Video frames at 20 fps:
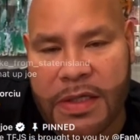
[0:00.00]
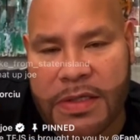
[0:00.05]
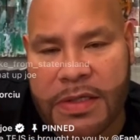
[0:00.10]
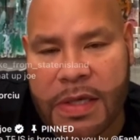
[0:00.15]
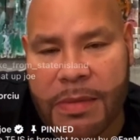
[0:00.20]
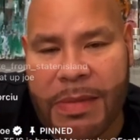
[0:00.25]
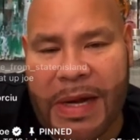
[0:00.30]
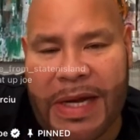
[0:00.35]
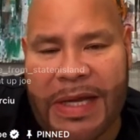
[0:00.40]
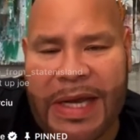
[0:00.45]

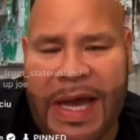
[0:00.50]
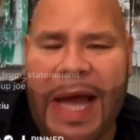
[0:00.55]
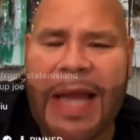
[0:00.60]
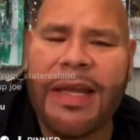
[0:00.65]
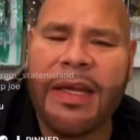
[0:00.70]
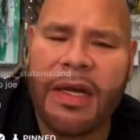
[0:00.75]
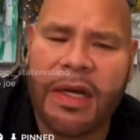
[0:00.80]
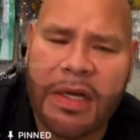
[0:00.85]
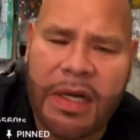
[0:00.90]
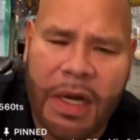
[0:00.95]
somebody
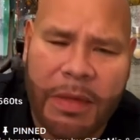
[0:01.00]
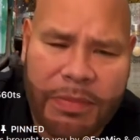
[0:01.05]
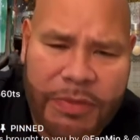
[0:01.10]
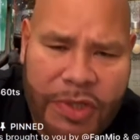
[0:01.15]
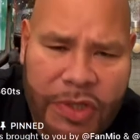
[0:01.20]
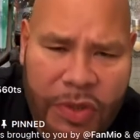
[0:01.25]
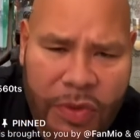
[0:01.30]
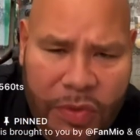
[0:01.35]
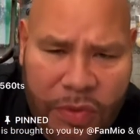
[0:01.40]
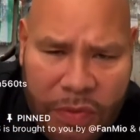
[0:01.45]
I look
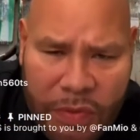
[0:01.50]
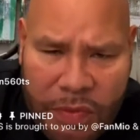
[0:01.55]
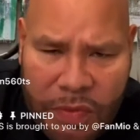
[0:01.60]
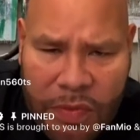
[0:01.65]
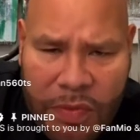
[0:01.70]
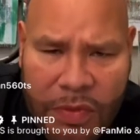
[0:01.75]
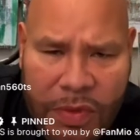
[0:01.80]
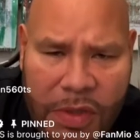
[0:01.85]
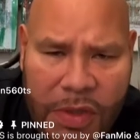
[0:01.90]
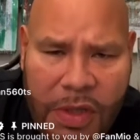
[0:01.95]
up to.
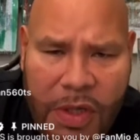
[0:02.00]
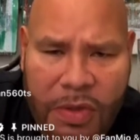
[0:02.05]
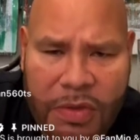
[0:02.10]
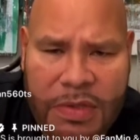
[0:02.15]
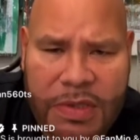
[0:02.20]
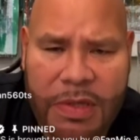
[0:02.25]
You know,